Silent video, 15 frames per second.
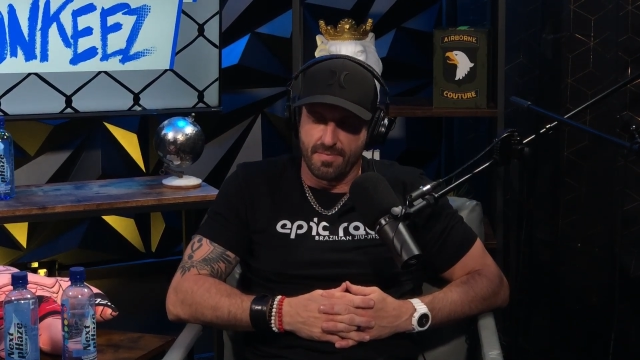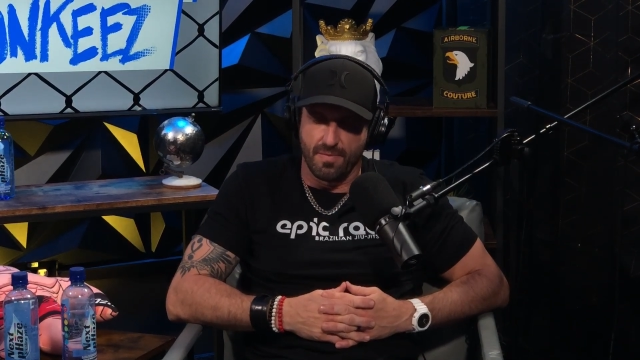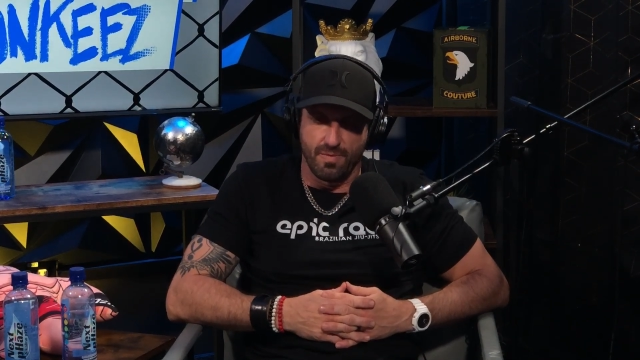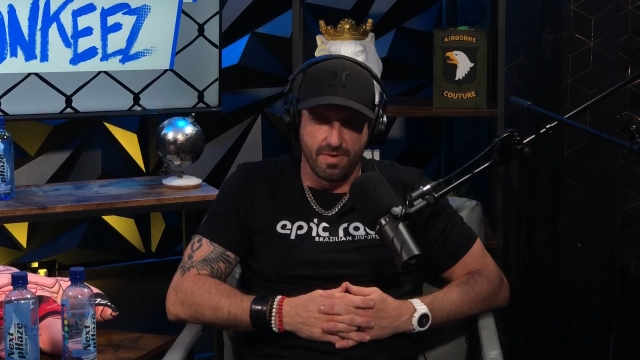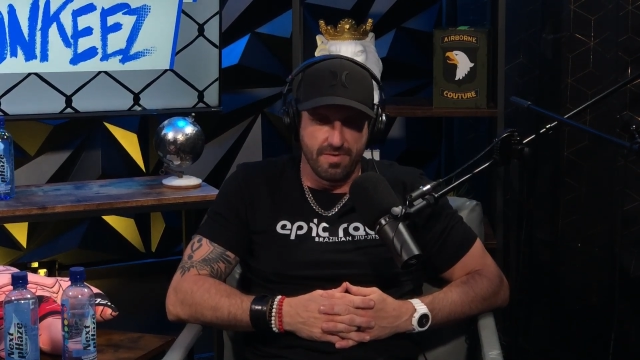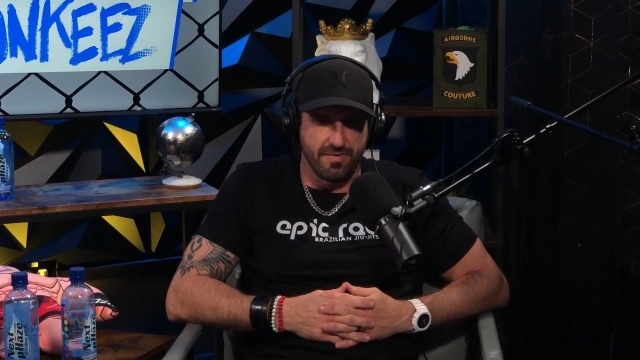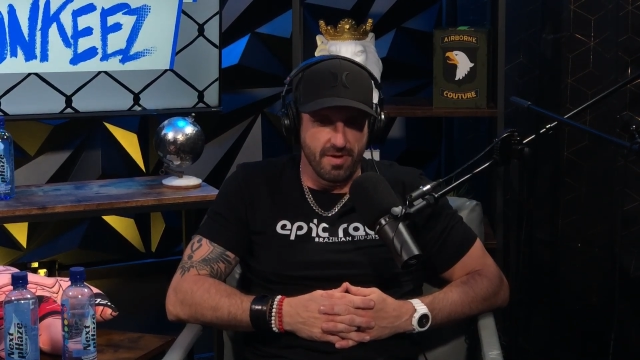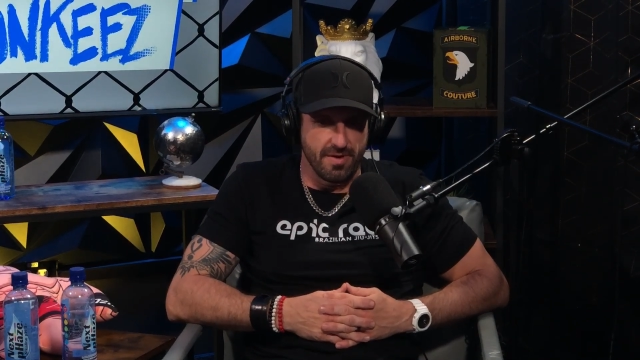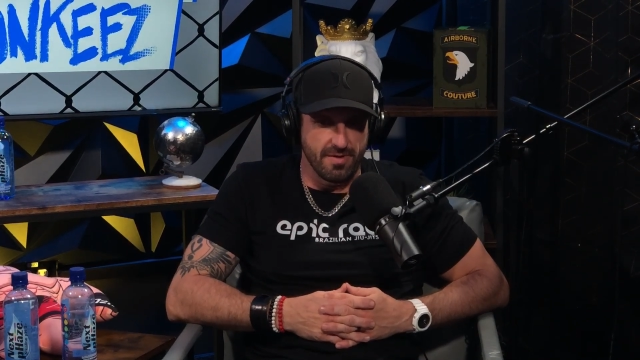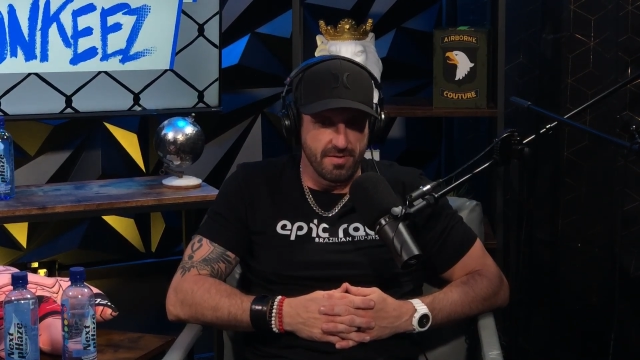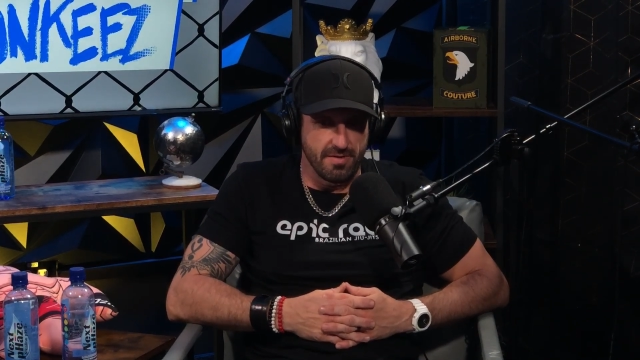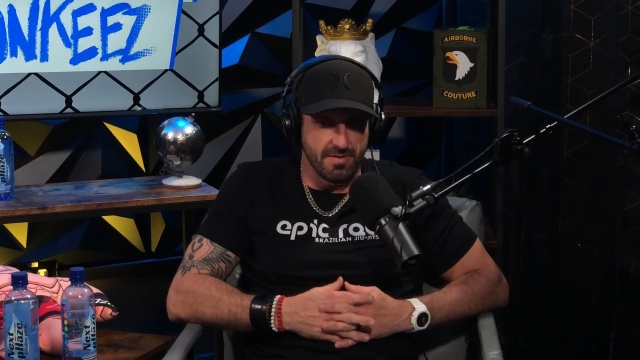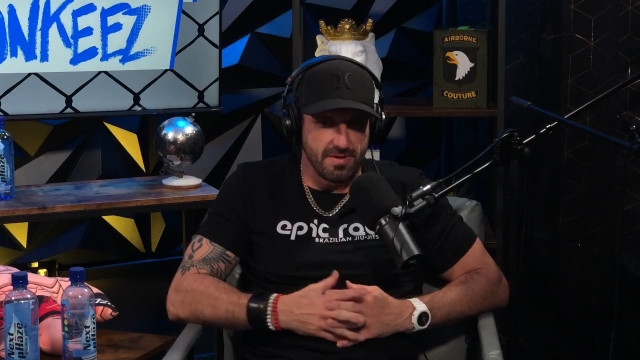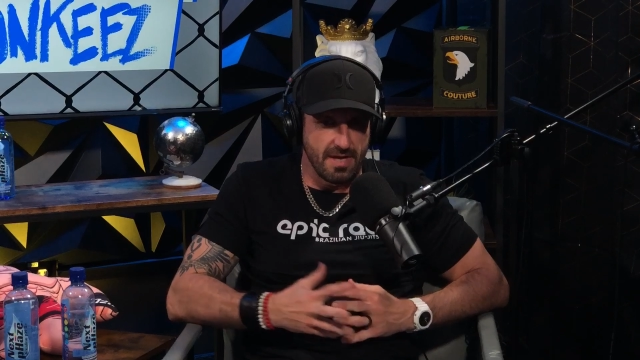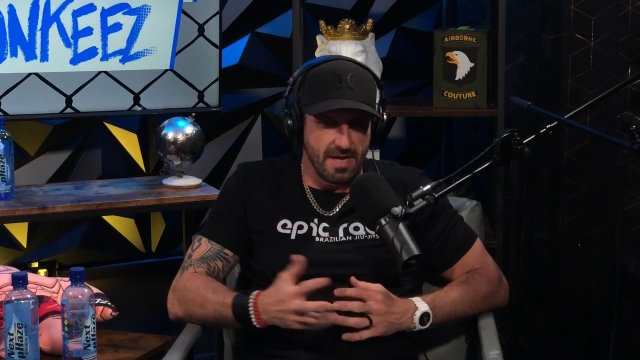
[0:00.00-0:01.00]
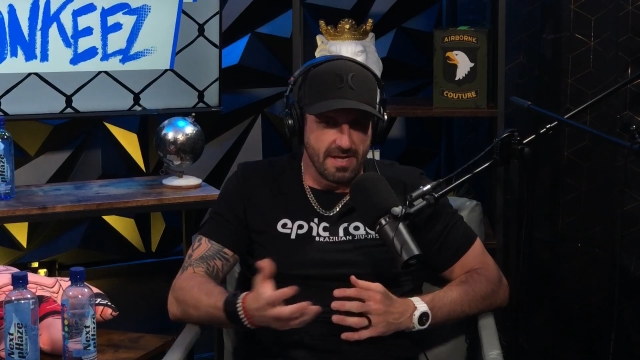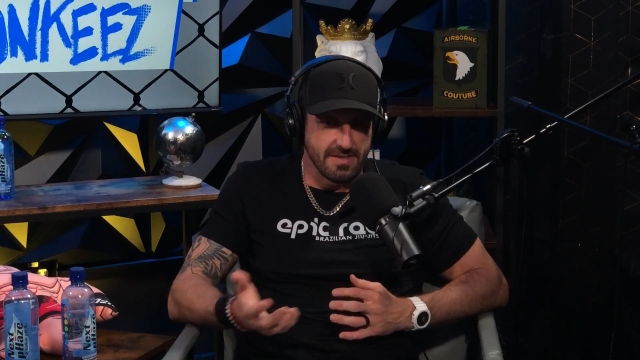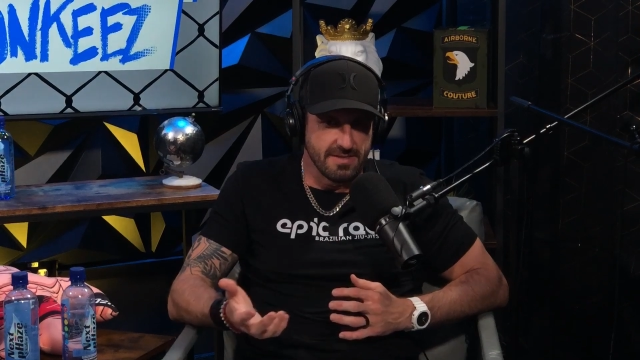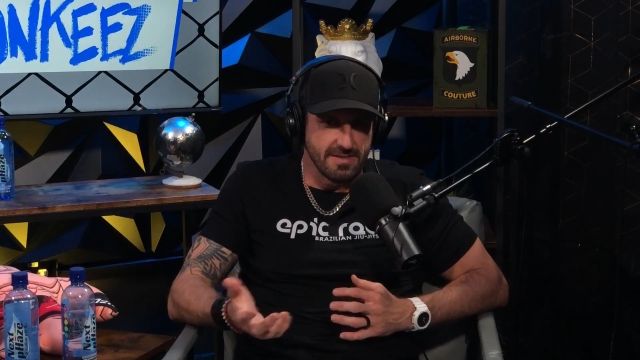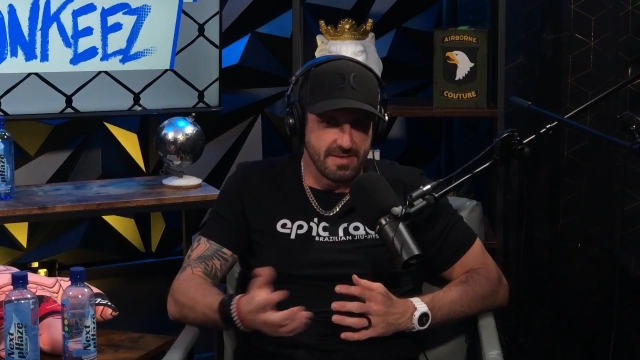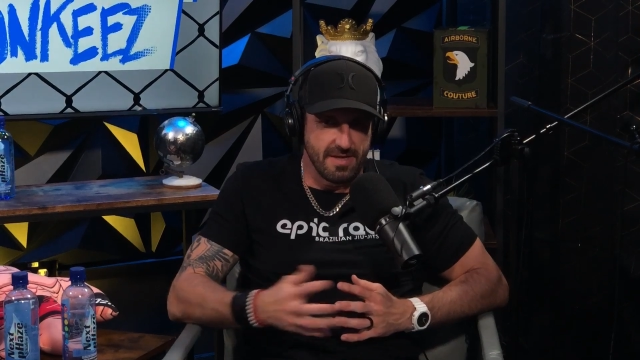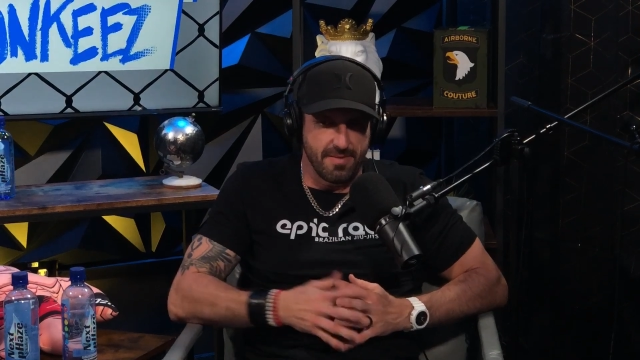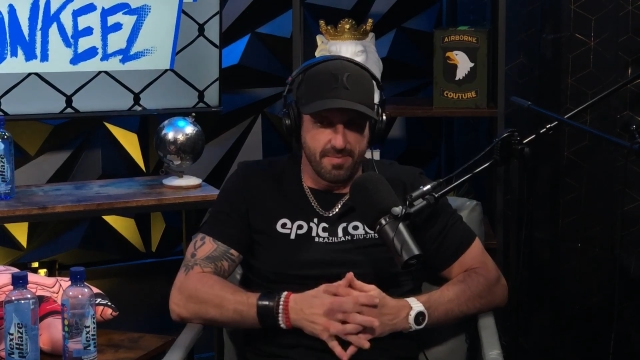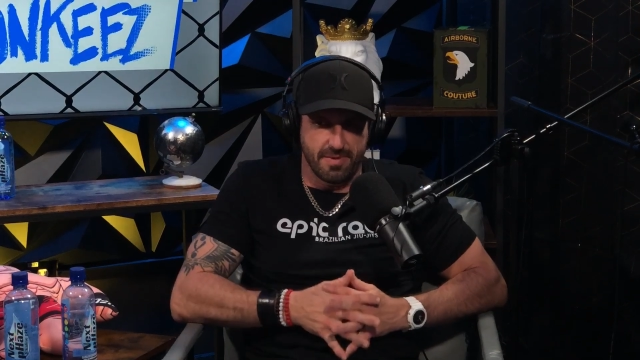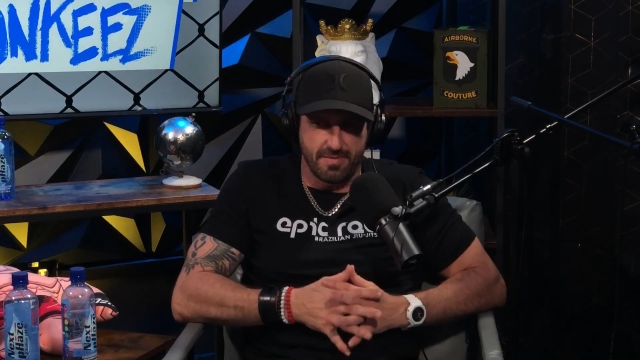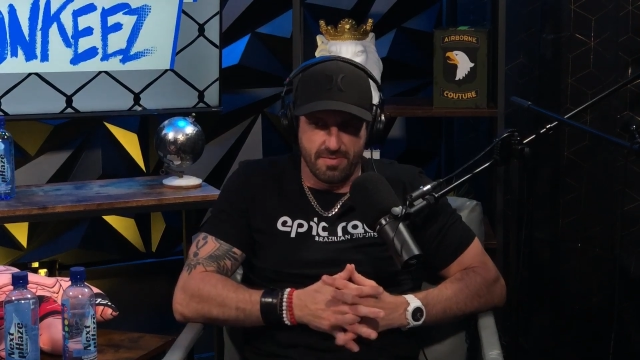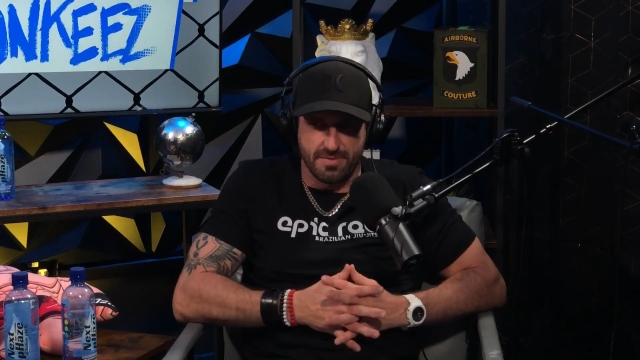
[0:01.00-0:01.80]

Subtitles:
One of our other guys in the Epic